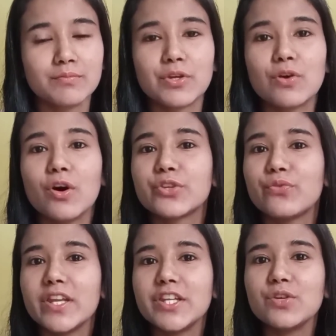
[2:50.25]
Because
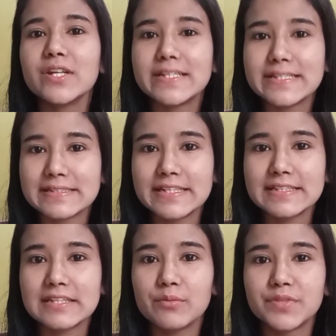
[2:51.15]
when you are listening
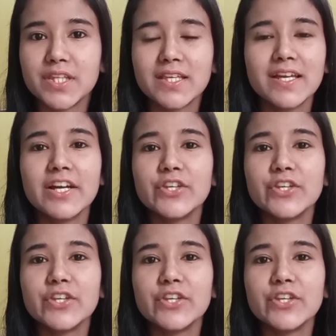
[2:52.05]
something,